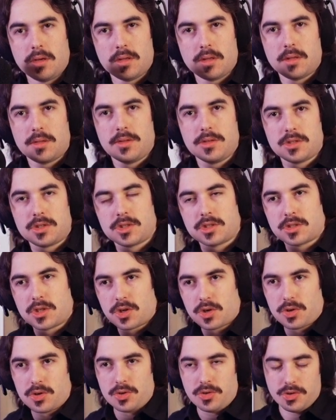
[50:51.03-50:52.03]
the
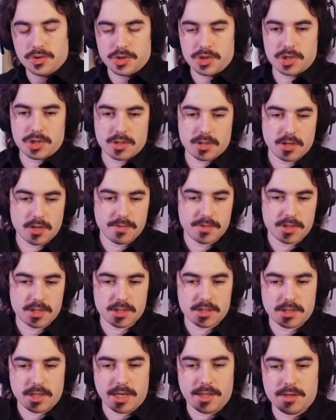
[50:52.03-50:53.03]
scourge of
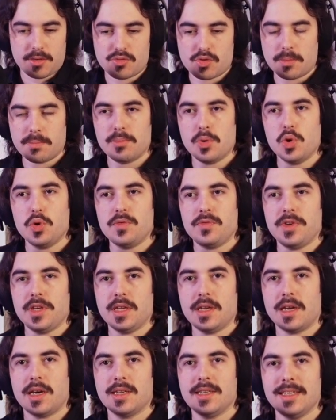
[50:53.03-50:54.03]
society. They're
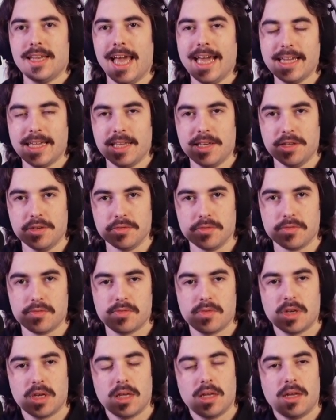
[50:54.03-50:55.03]
removing a negative.